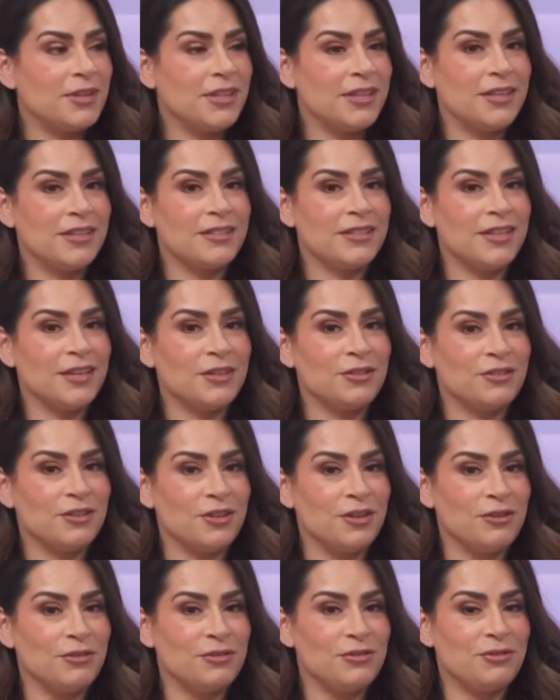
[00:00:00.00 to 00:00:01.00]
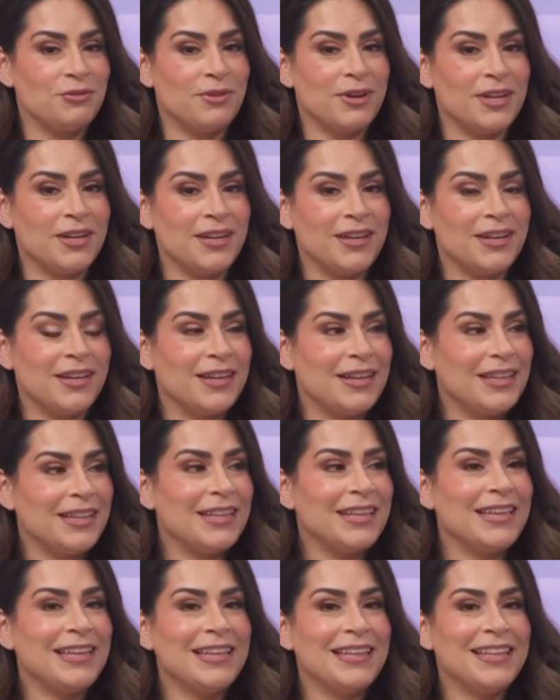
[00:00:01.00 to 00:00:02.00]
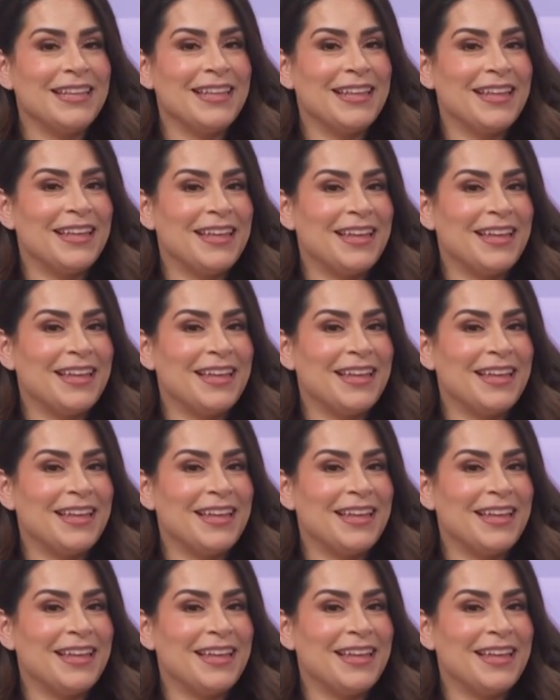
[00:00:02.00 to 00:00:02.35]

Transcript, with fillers: these things or used um, one? Actually, I